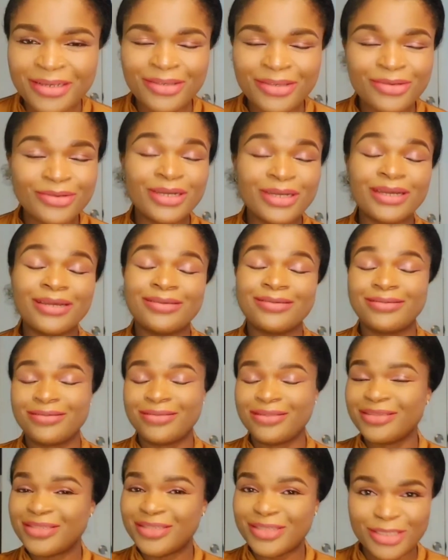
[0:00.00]
You guys,
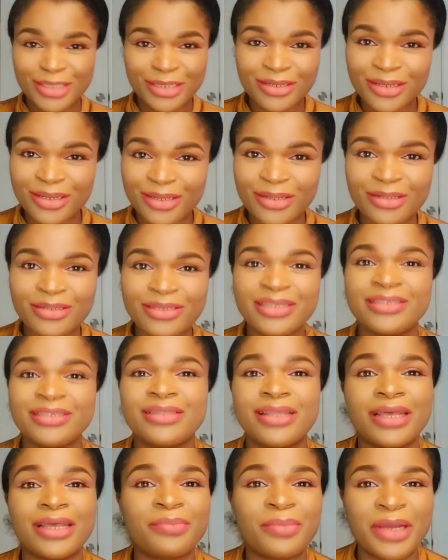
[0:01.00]
this channel is
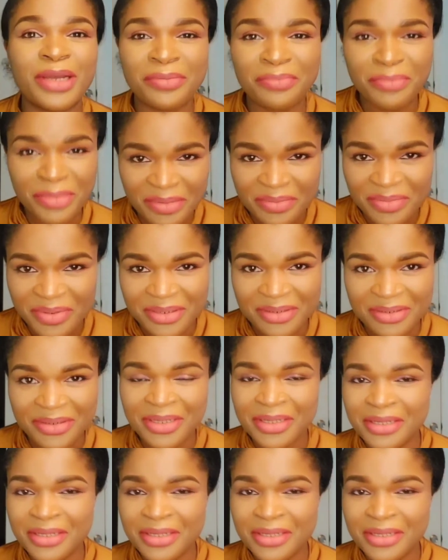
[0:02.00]
like my baby.